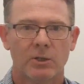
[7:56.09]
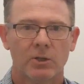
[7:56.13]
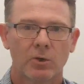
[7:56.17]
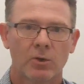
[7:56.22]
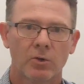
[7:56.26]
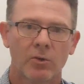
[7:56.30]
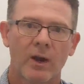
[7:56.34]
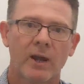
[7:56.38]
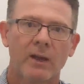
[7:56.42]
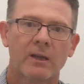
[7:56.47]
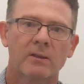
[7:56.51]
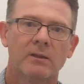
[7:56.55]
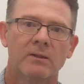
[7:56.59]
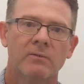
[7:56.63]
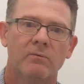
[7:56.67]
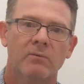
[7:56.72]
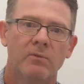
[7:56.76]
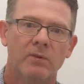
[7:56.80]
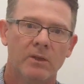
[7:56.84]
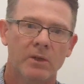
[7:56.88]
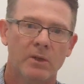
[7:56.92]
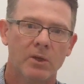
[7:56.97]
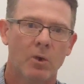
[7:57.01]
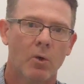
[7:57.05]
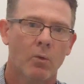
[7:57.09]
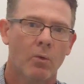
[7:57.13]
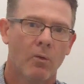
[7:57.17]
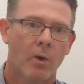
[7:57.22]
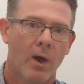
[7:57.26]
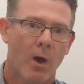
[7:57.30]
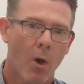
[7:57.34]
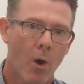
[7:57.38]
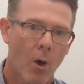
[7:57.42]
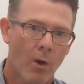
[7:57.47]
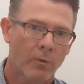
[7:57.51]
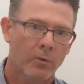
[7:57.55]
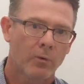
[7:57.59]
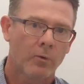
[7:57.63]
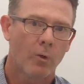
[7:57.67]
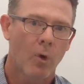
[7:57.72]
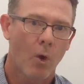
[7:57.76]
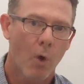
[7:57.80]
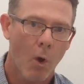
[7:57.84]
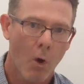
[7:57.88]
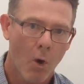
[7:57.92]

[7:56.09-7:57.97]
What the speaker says: to correct the video author